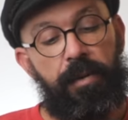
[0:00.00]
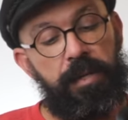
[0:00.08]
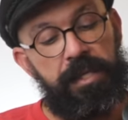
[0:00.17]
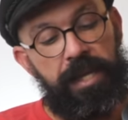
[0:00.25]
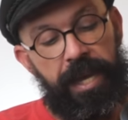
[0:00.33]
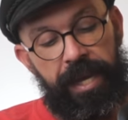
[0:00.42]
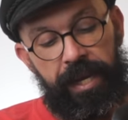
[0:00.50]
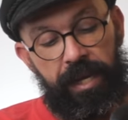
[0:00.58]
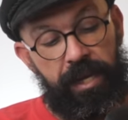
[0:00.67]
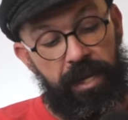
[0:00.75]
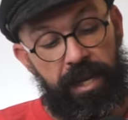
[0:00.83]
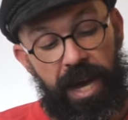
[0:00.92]
I was
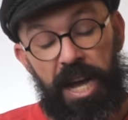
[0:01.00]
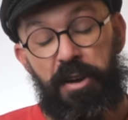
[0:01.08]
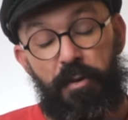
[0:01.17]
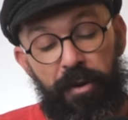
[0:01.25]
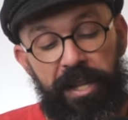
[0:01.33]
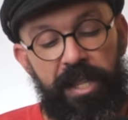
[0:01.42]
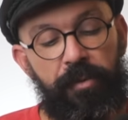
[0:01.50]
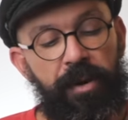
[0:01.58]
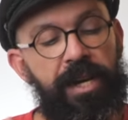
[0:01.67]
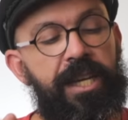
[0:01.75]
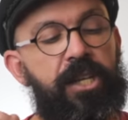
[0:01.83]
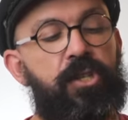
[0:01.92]
saying, I really,
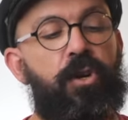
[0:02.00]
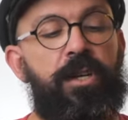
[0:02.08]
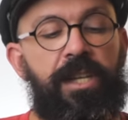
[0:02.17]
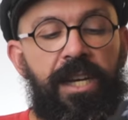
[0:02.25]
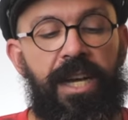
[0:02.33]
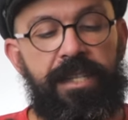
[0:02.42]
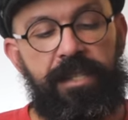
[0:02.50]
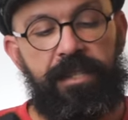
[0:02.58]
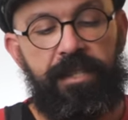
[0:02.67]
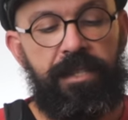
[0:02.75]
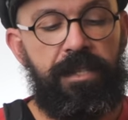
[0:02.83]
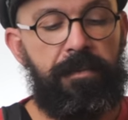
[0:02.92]
really enjoy the
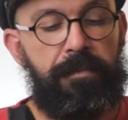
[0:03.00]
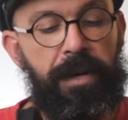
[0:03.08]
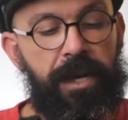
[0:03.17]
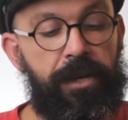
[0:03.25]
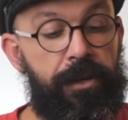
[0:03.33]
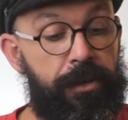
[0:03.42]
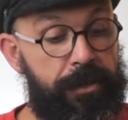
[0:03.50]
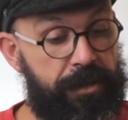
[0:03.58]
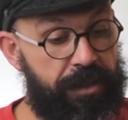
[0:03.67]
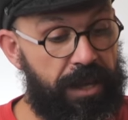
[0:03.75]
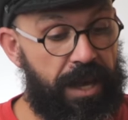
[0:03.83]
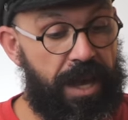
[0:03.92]
lacing system
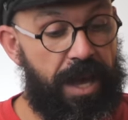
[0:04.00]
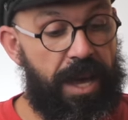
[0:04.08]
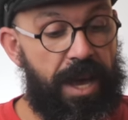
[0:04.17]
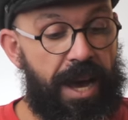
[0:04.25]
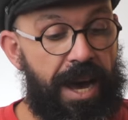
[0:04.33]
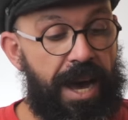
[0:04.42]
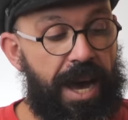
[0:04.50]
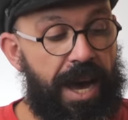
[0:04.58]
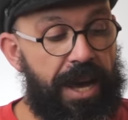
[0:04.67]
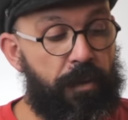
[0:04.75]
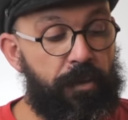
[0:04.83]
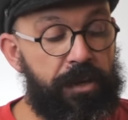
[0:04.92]
because it